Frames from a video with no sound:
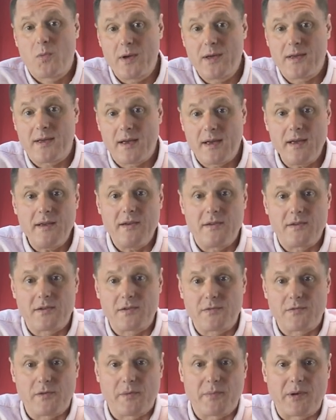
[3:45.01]
week
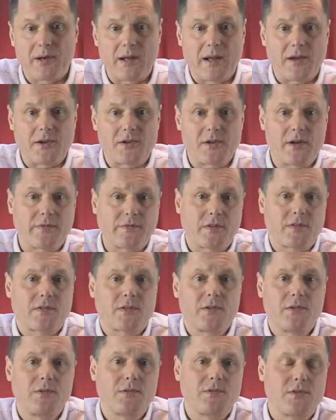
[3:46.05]
each from collection after
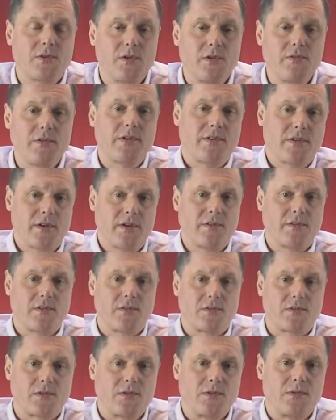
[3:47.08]
school to return
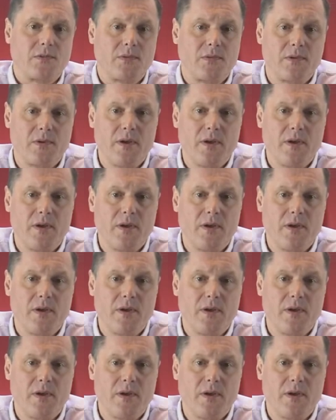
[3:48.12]
to school.